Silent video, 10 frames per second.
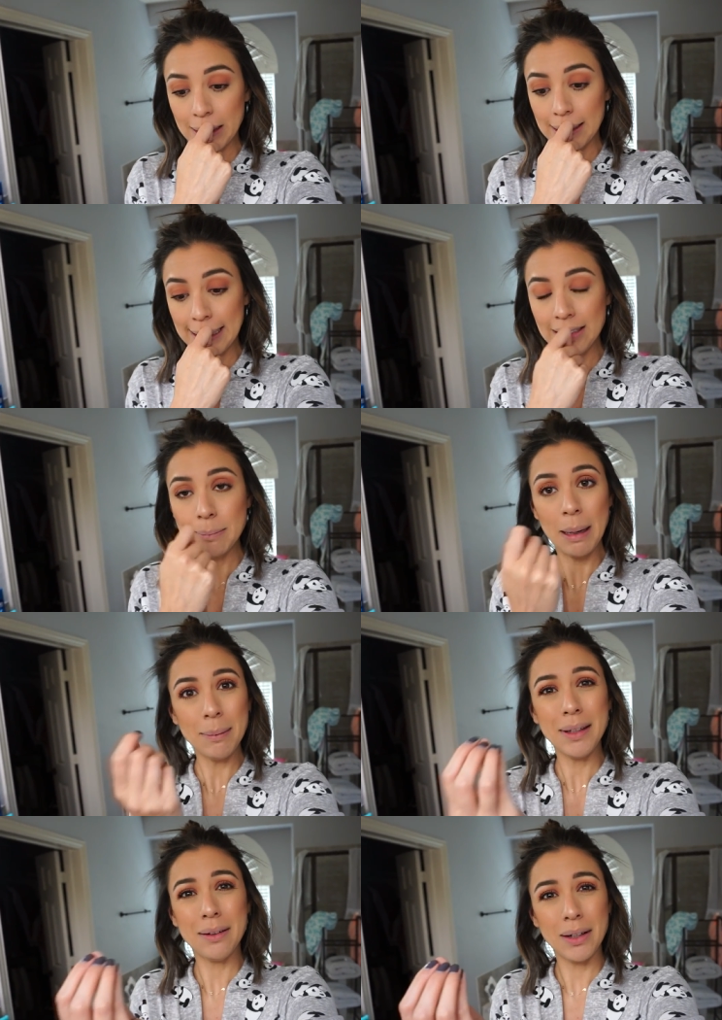now's
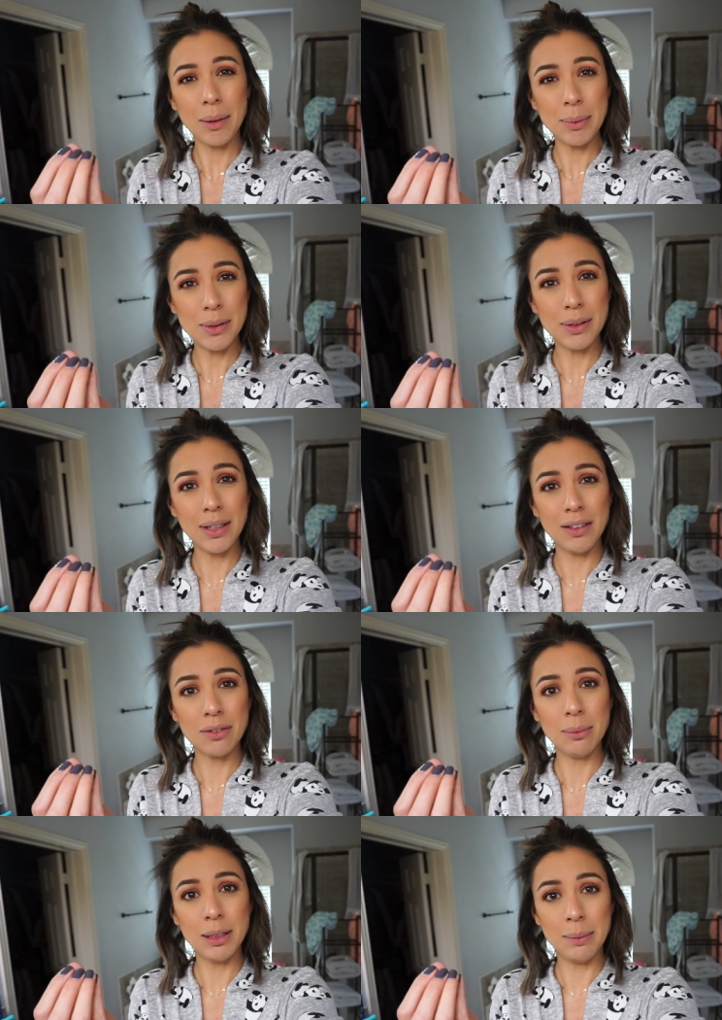probably a great opportunity
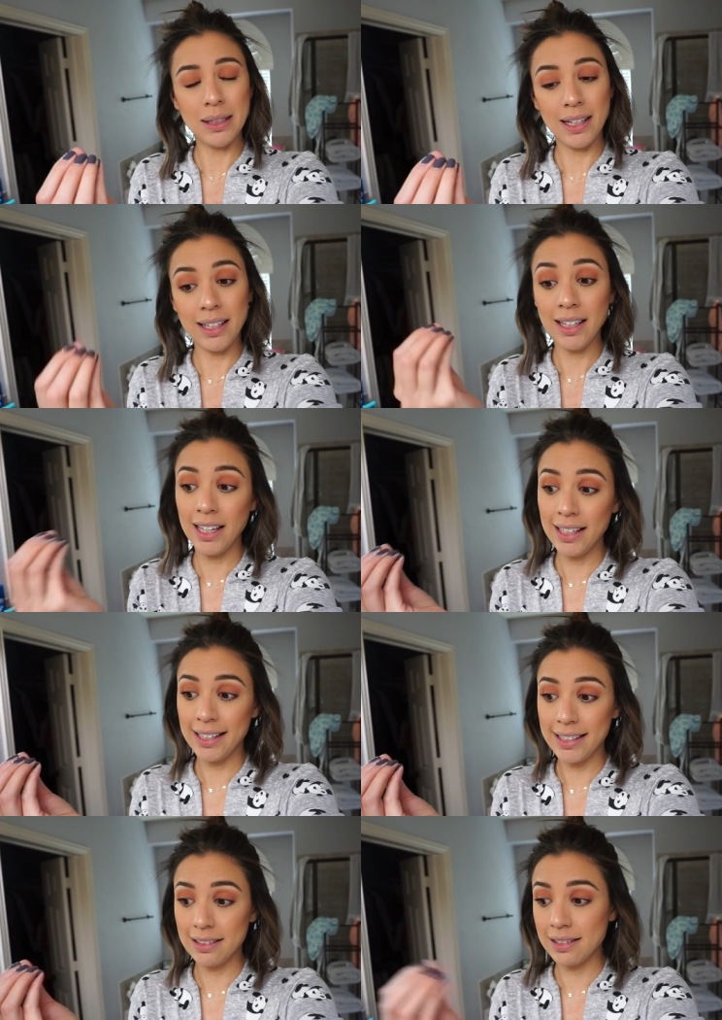for me to be like, hey
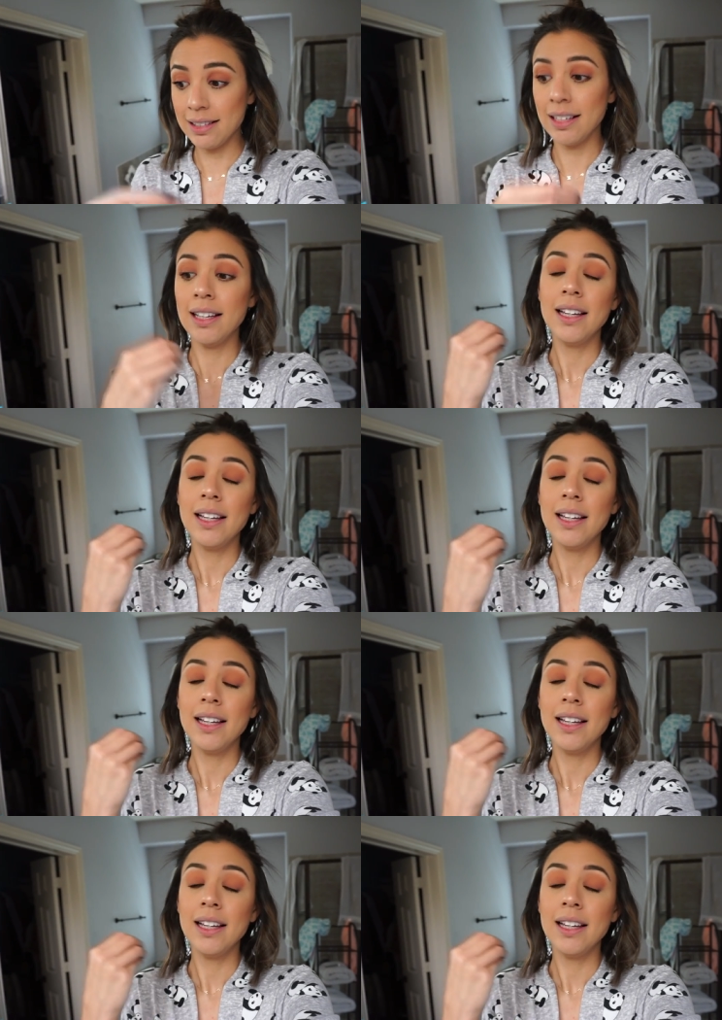guys,